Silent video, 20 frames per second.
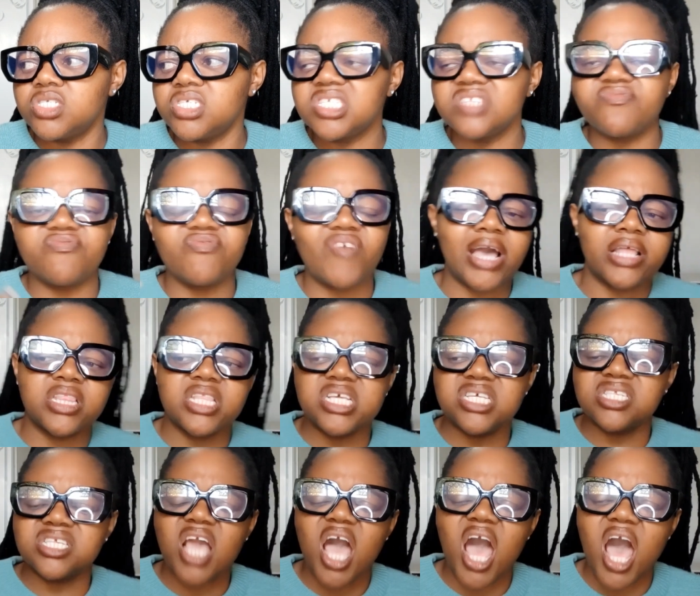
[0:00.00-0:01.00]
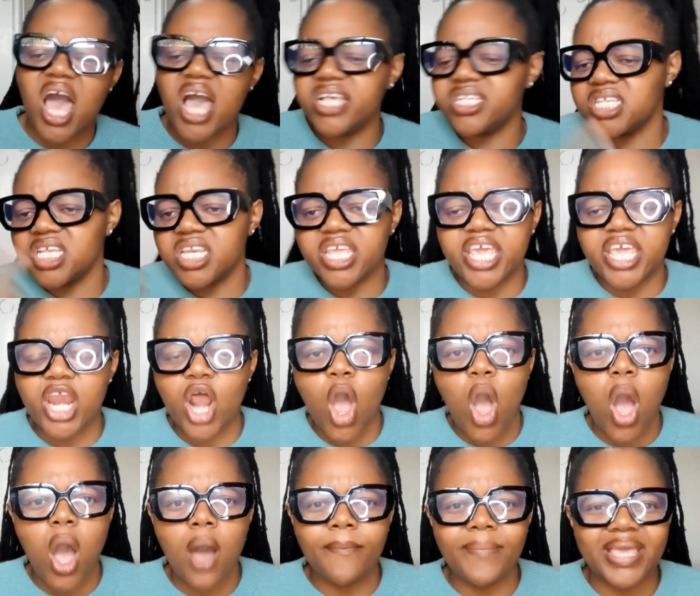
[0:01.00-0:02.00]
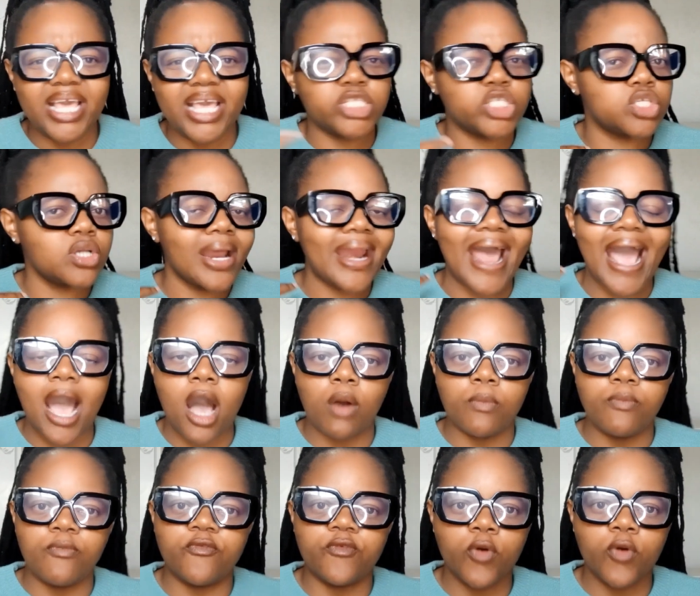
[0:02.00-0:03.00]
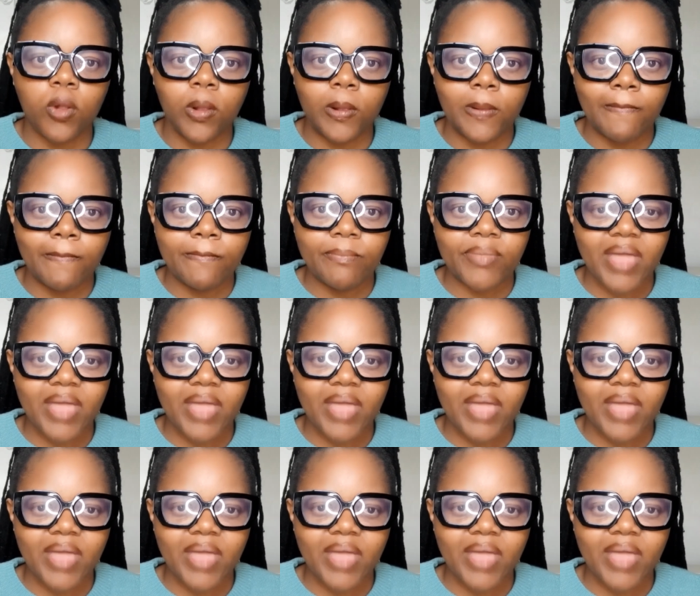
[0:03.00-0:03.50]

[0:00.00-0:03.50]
just fuck these guys and get a hobby. It's not helpful.